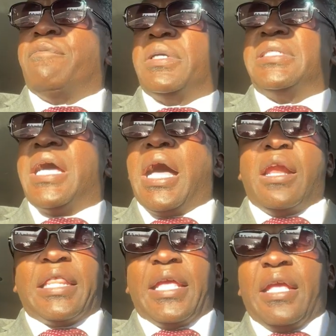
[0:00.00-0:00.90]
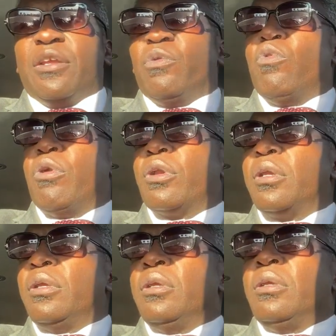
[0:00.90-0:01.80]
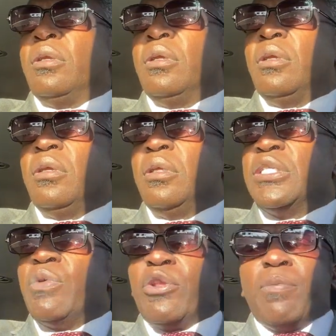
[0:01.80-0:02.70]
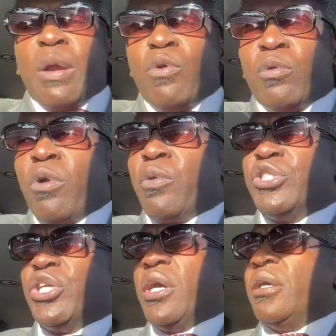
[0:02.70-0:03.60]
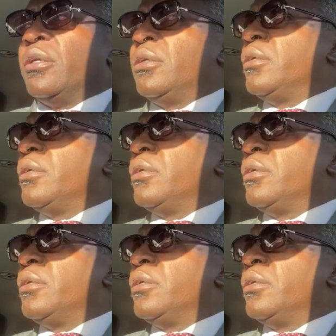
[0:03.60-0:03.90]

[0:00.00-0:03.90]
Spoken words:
them a dollar at the end of the work. This is why nobody want to work with y'all.